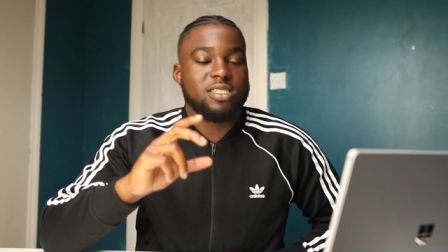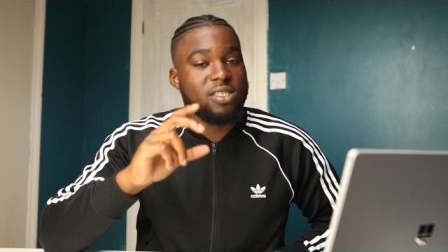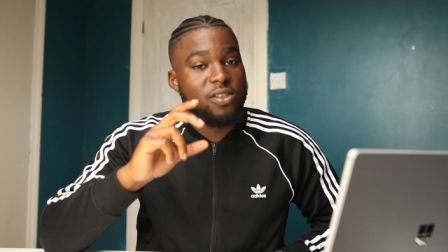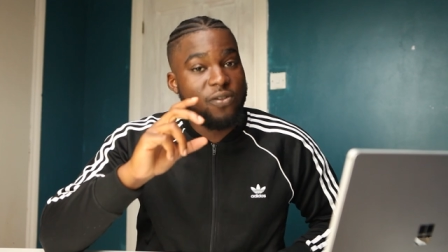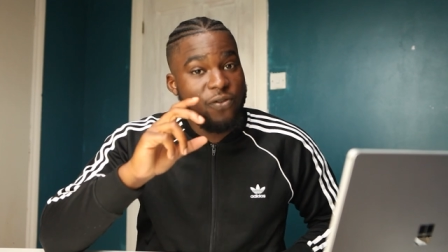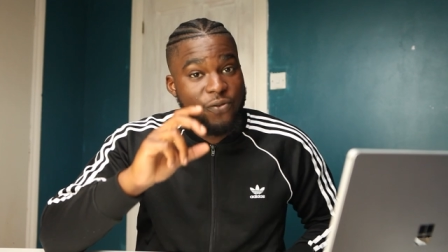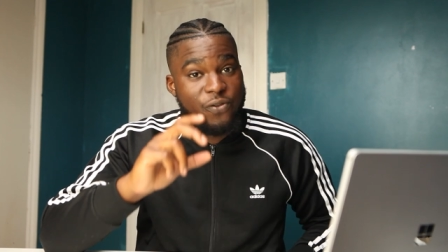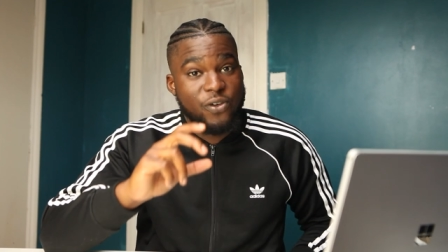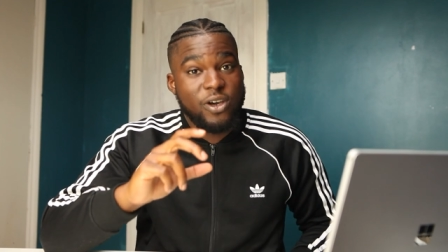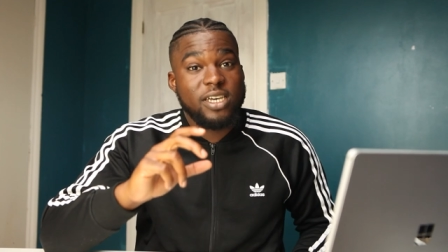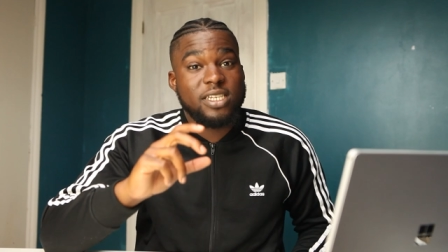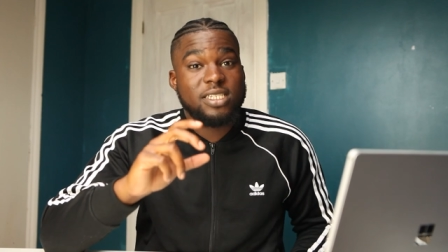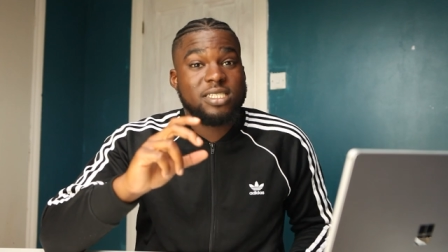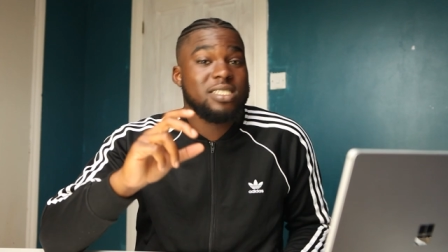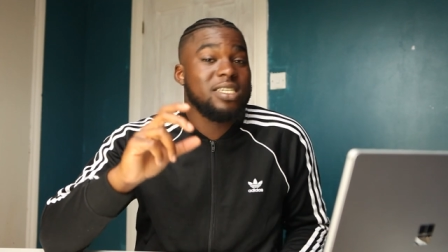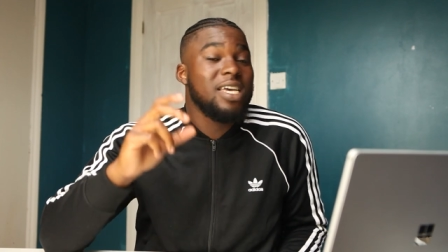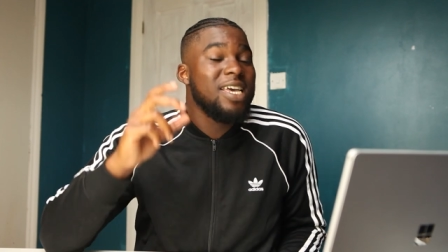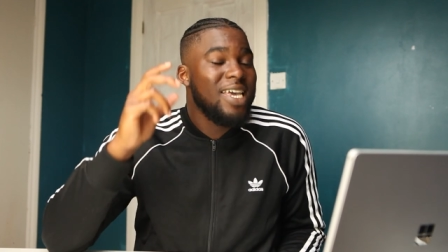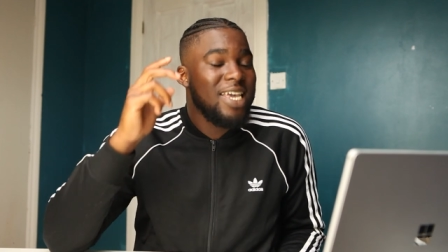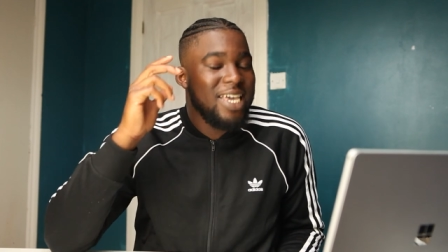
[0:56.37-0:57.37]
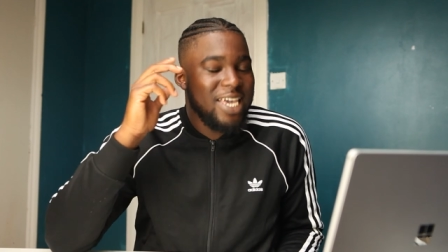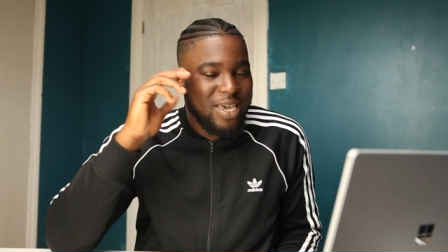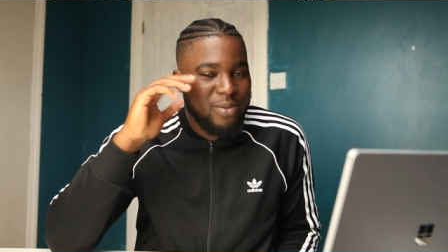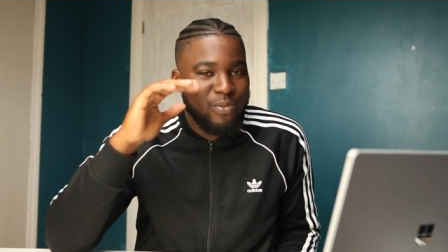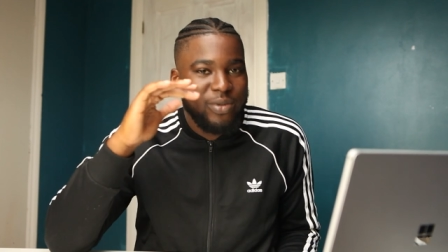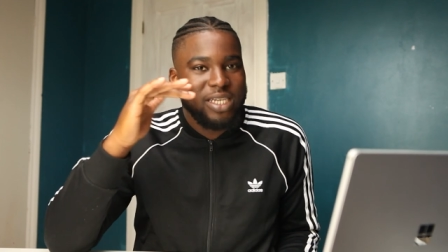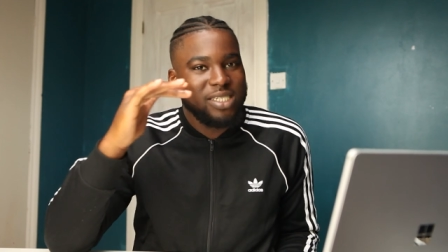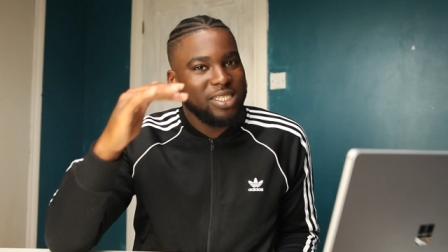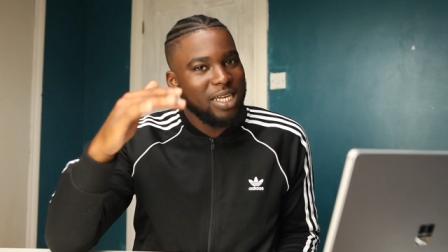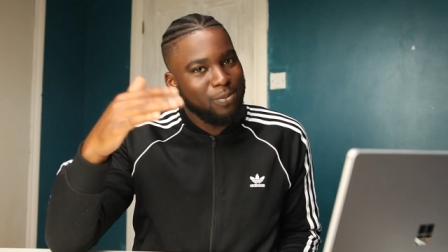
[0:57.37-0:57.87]
the first
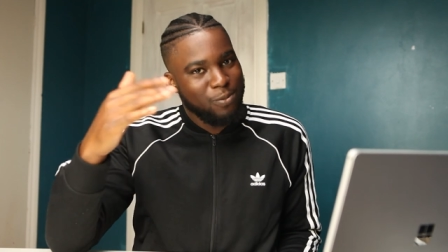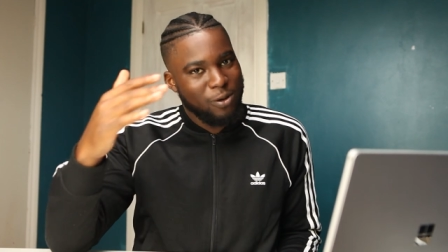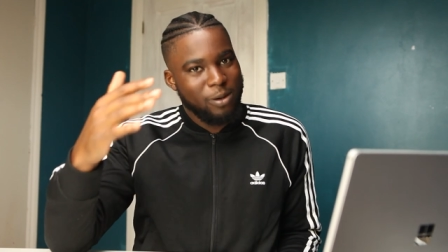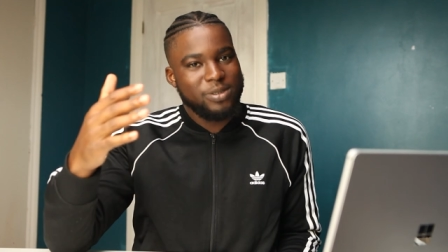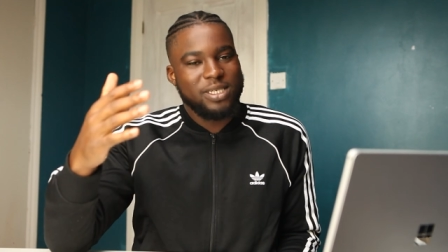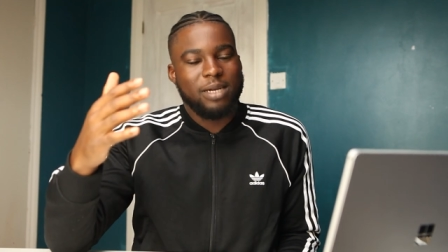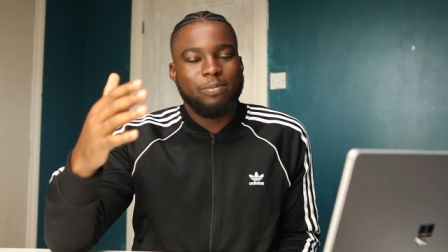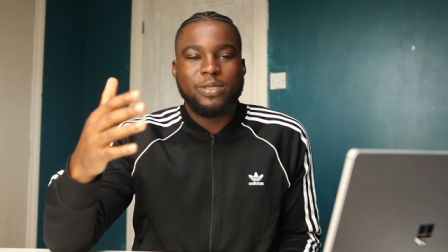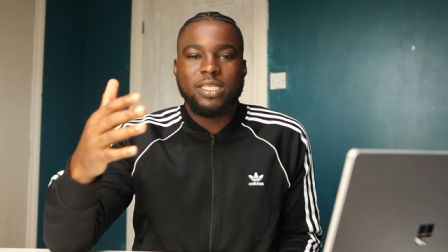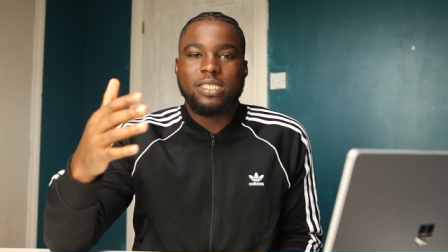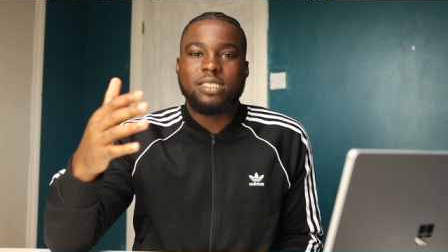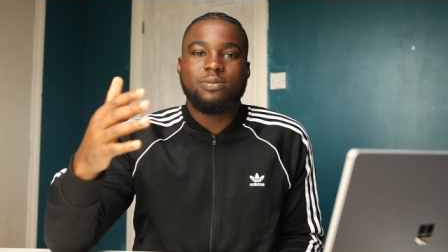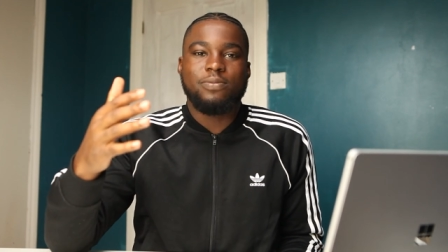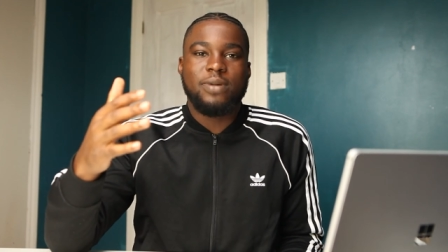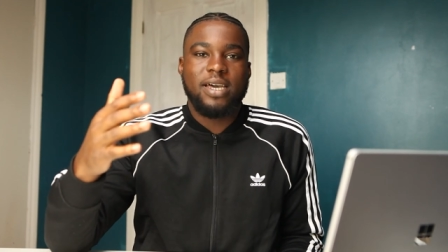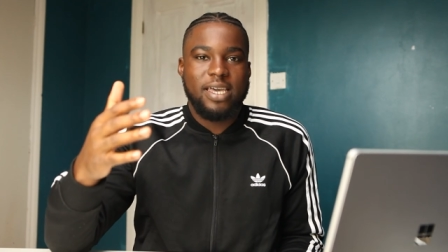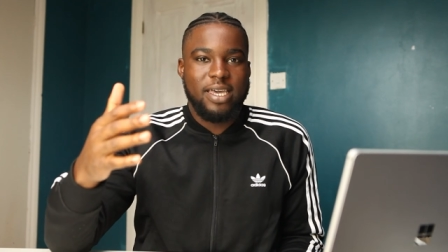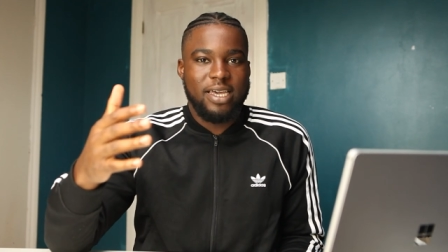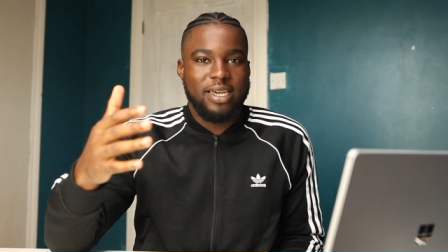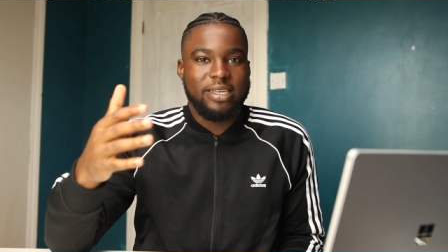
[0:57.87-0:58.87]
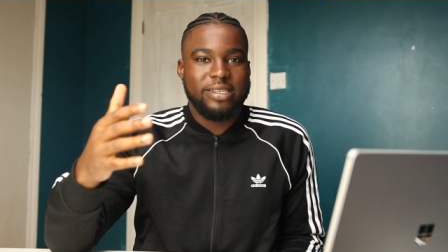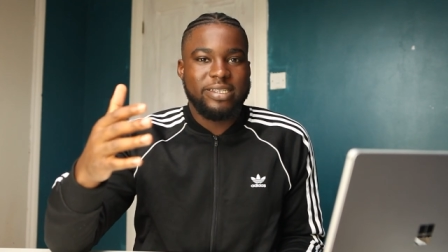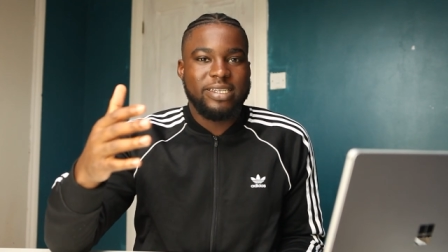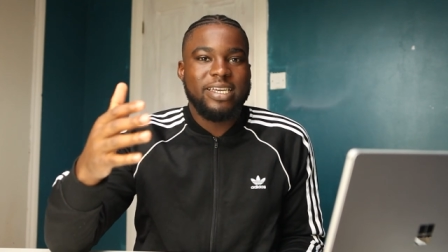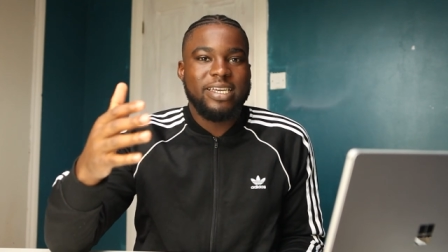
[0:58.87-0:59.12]
image that pops up into my head